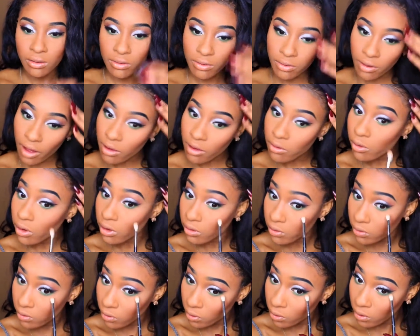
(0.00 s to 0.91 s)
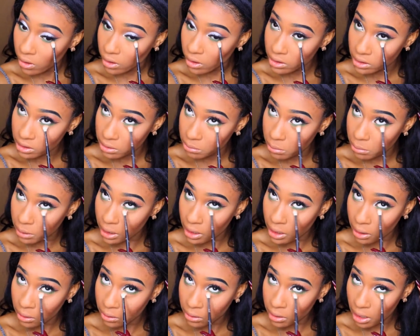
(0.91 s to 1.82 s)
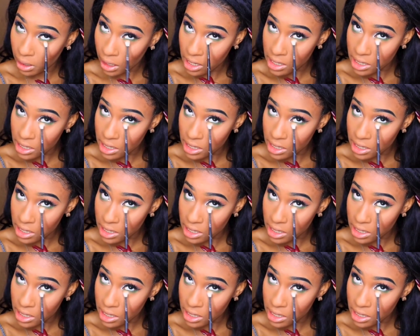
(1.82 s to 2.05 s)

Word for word: 514 and just blend out the